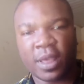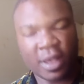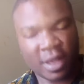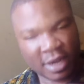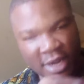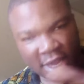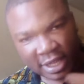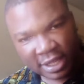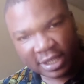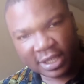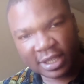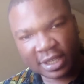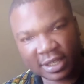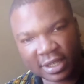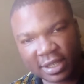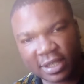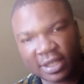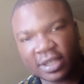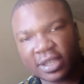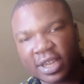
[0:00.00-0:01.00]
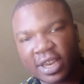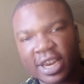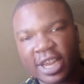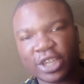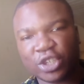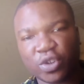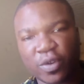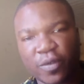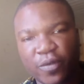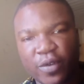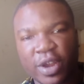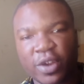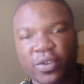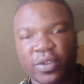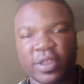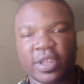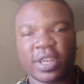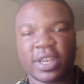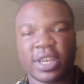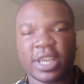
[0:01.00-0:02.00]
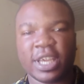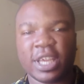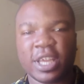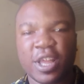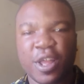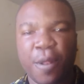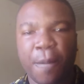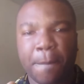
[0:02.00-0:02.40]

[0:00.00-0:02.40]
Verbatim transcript: That is a lecture for another day,